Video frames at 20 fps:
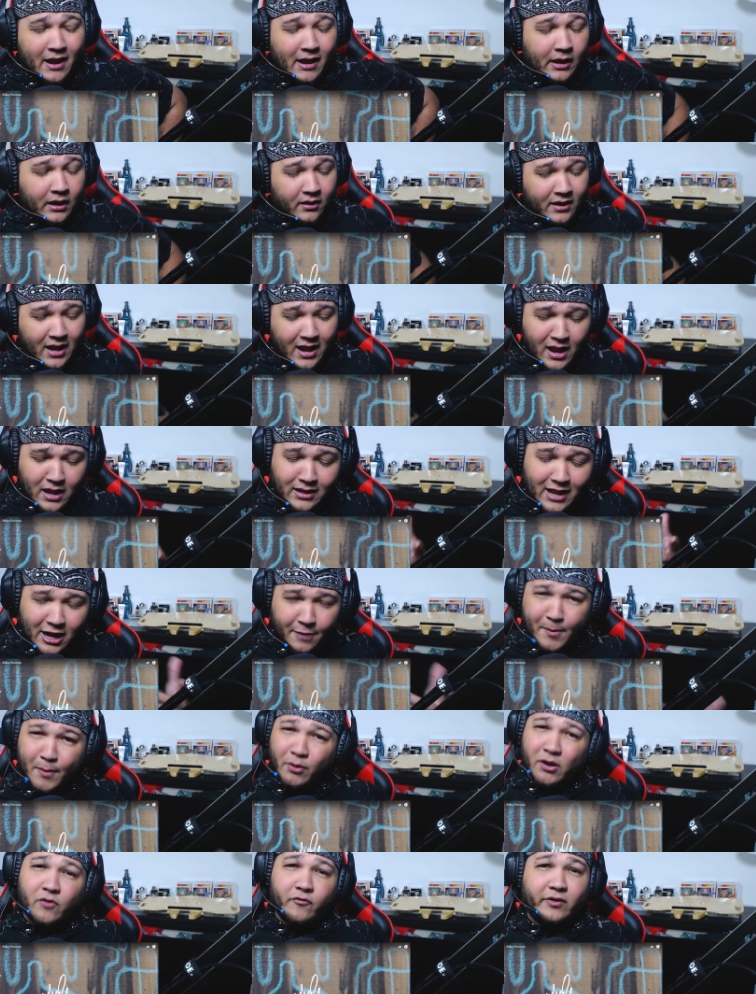Uh, a lot
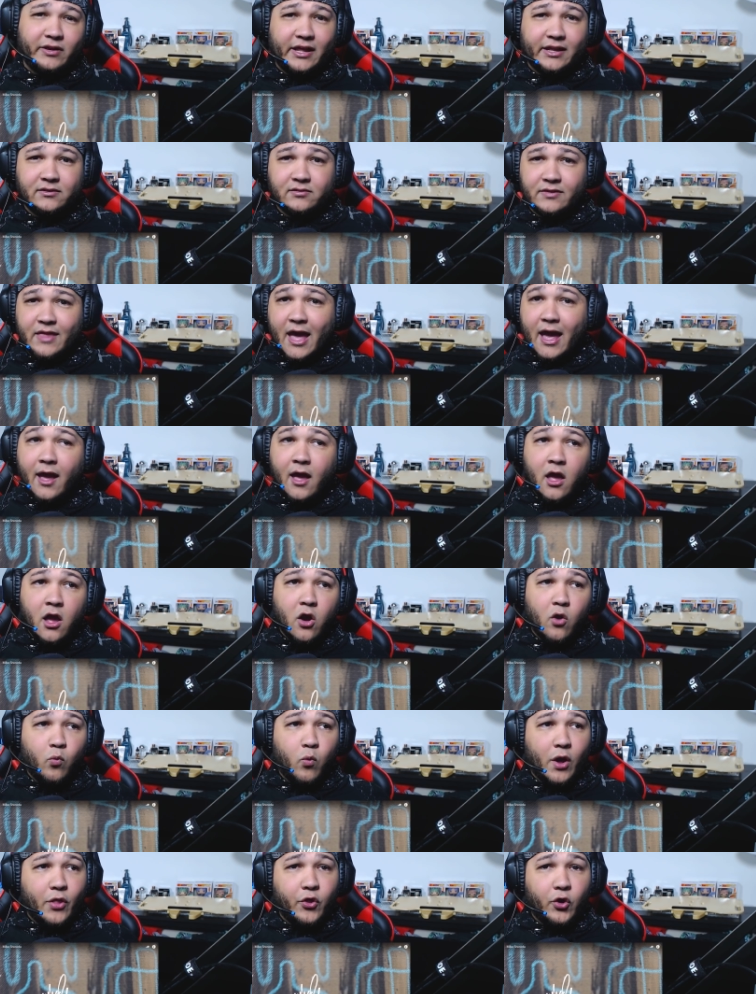of people can relate to that.
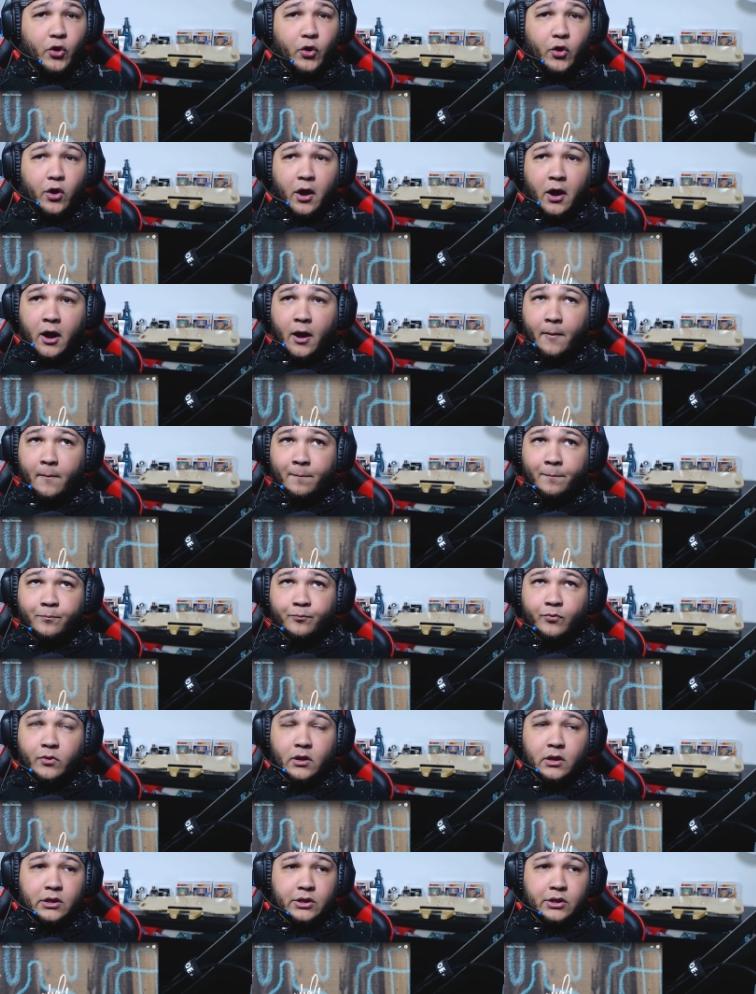Whether um,